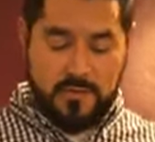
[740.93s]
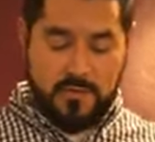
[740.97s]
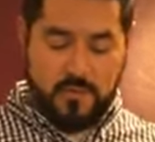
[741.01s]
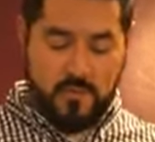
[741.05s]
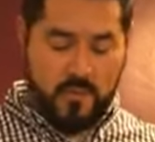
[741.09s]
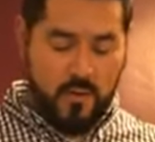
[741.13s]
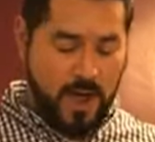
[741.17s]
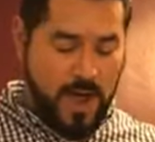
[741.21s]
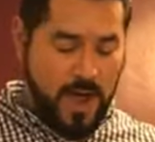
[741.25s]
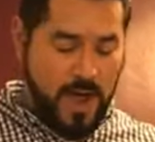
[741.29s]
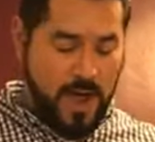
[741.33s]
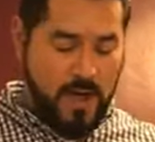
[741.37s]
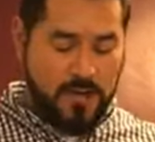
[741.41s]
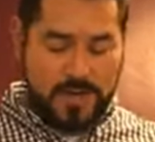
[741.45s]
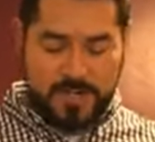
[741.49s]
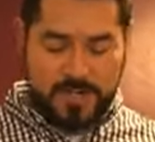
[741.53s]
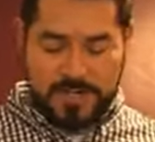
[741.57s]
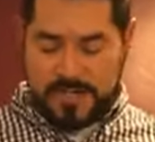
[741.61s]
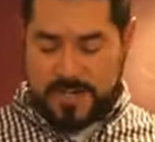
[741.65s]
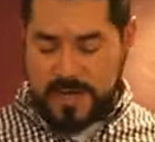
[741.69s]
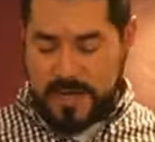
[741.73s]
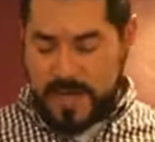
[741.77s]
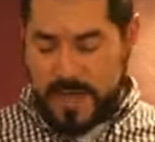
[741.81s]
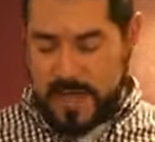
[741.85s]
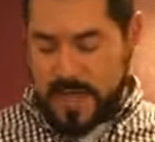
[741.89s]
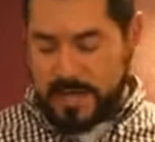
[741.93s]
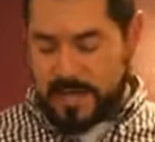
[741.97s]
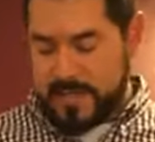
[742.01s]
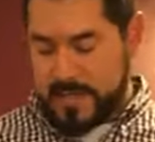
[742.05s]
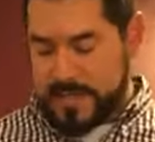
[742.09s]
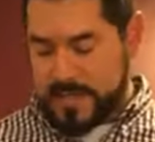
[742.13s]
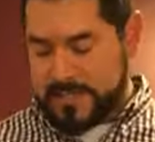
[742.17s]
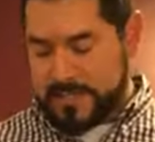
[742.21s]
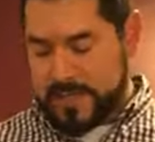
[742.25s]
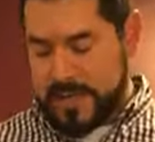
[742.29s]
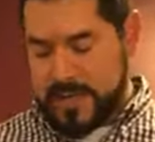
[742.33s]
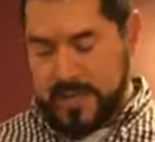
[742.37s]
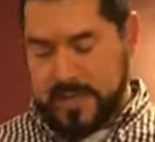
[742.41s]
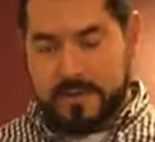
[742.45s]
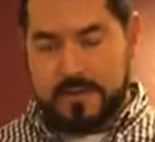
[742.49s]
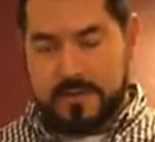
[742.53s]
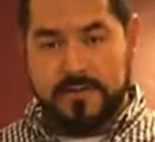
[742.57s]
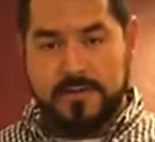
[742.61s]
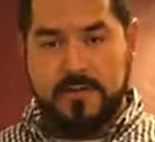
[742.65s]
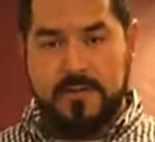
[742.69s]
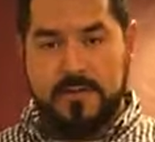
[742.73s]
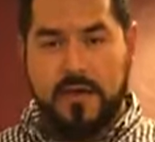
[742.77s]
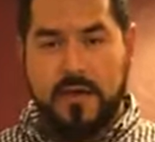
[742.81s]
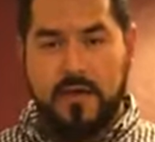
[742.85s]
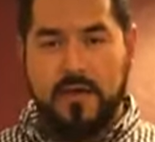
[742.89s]
Wow, that's a lot. That's a lot.
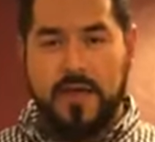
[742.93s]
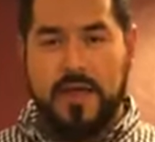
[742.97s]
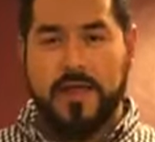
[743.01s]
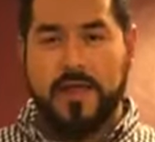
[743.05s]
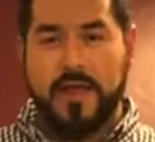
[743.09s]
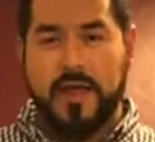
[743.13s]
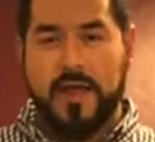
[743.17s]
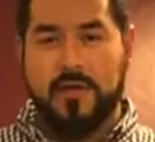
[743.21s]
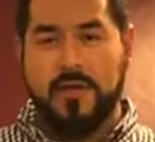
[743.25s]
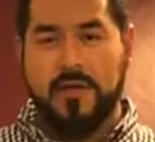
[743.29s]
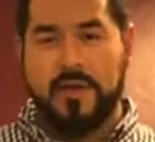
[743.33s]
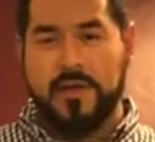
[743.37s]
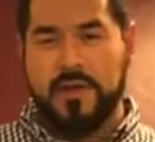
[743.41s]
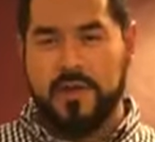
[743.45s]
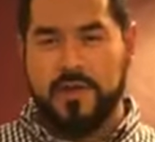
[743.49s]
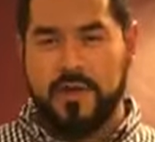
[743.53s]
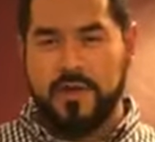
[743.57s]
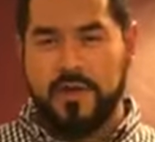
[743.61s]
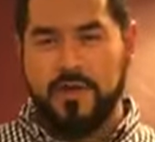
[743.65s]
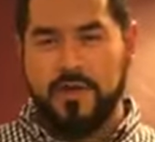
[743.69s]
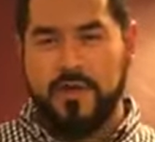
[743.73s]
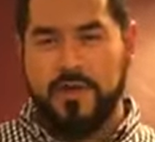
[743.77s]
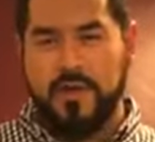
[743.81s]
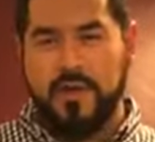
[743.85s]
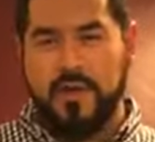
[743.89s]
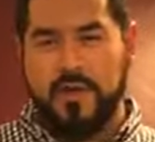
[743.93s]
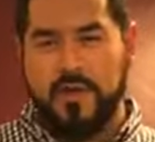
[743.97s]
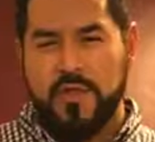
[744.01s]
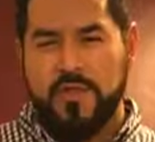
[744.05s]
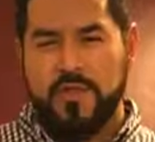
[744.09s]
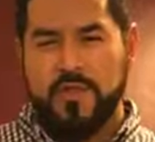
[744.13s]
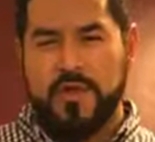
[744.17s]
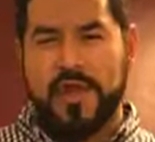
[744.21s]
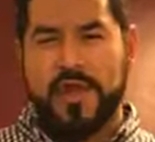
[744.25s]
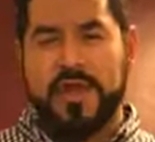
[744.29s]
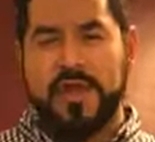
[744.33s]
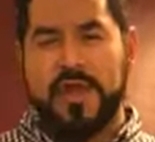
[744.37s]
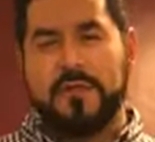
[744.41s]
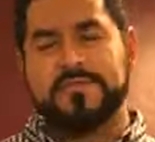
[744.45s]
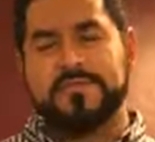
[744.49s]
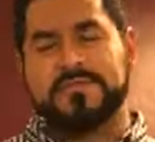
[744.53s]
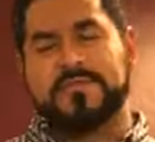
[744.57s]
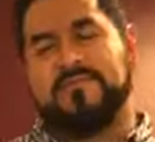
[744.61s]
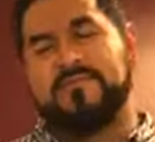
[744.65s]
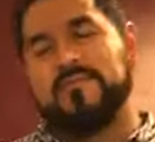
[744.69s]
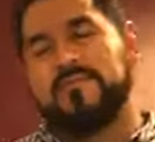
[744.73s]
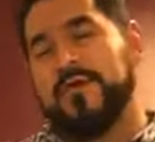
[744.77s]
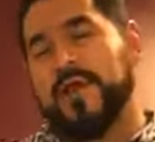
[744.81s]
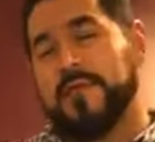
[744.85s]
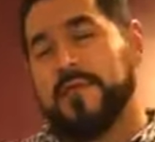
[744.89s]
All right, now we're gonna do 3 cups
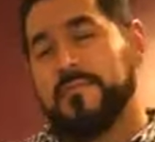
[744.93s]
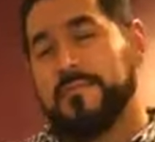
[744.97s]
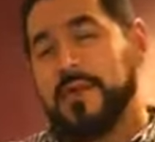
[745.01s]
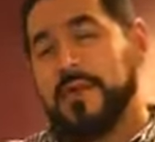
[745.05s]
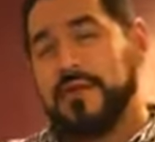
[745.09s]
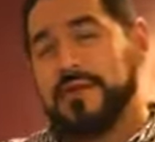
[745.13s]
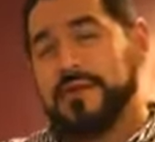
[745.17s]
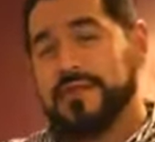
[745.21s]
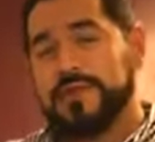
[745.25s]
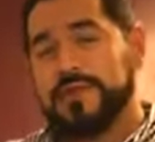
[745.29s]
of cranberry